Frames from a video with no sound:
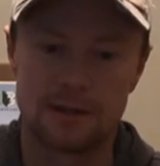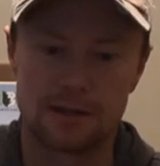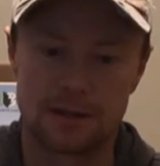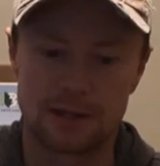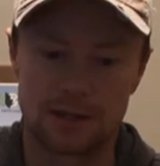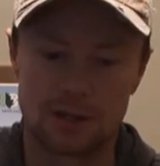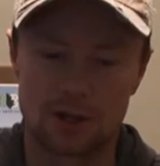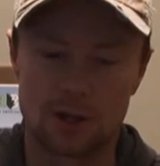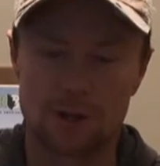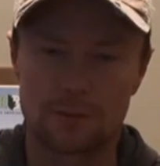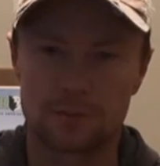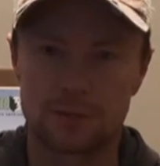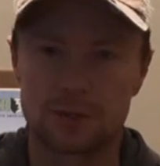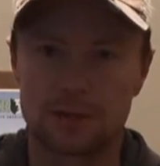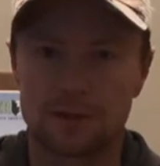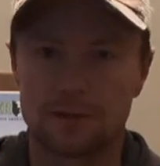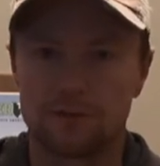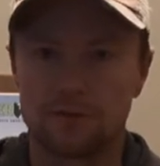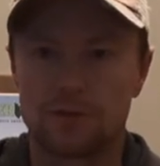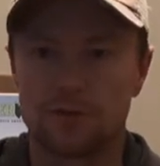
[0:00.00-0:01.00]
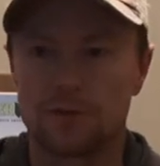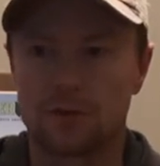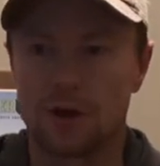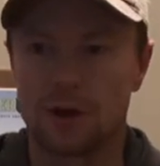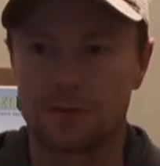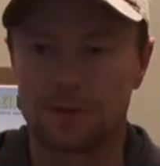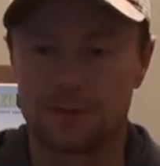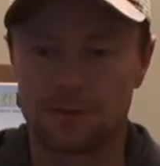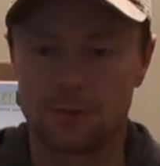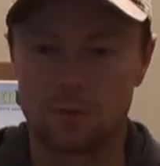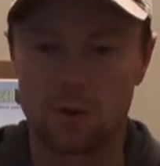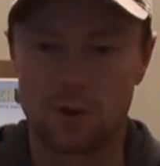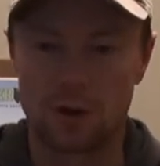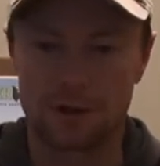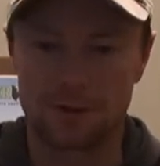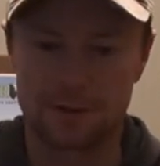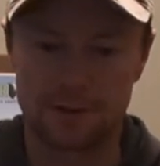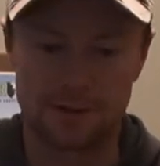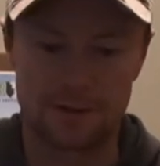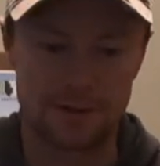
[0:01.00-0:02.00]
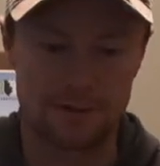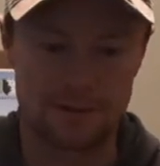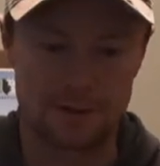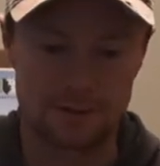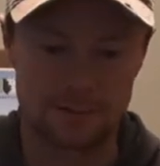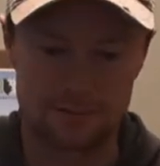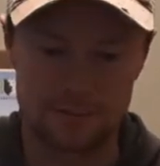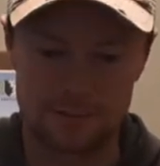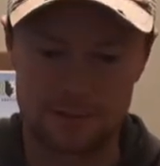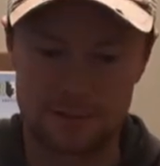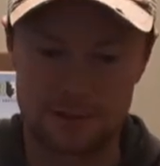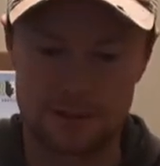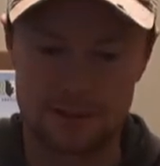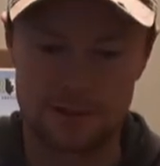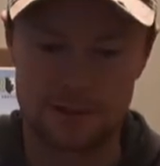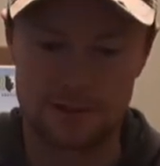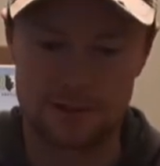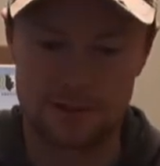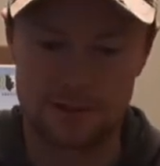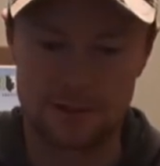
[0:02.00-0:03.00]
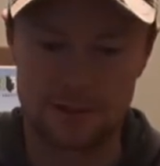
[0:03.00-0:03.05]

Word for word: in terms of you've got the warranty that uh,